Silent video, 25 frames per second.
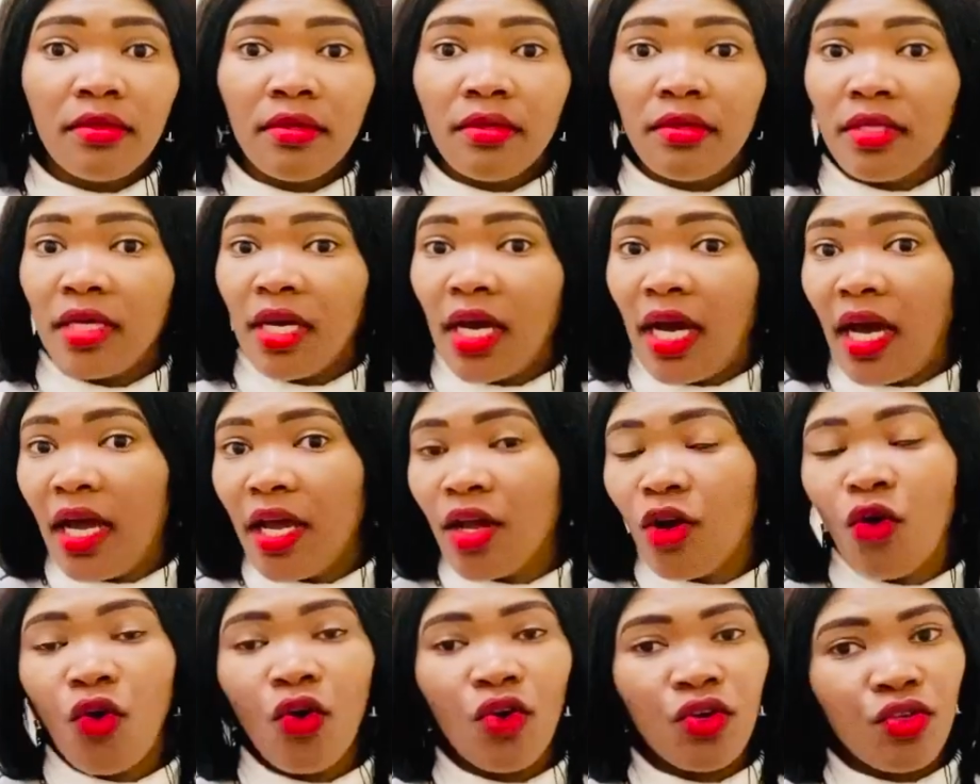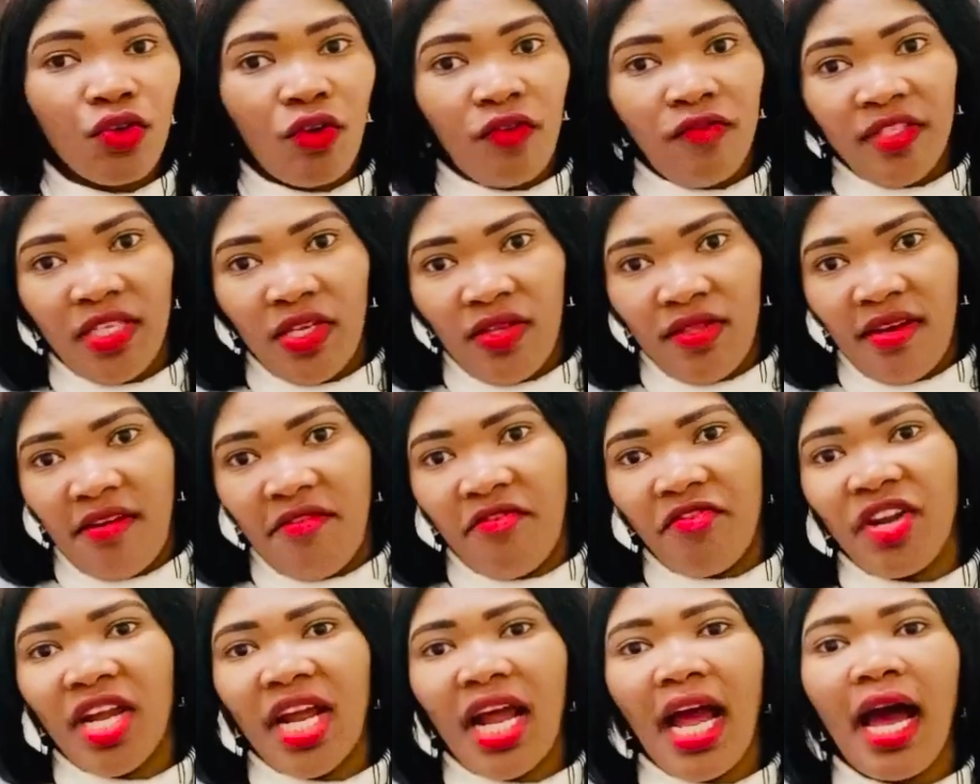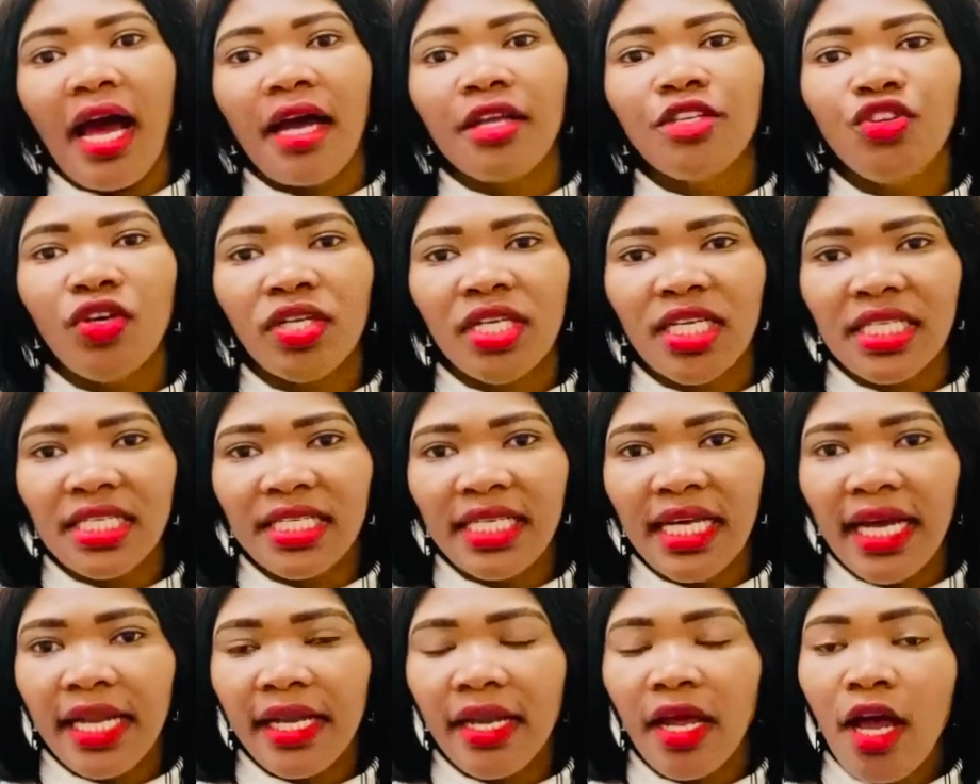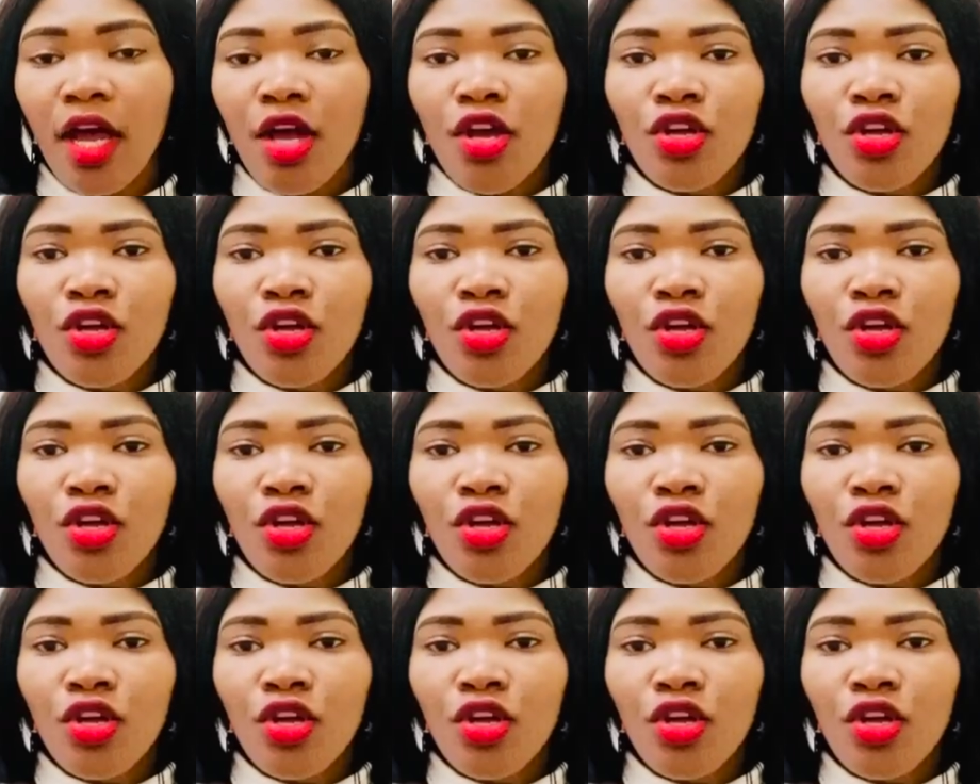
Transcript: the High Court of South Africa. Do you understand?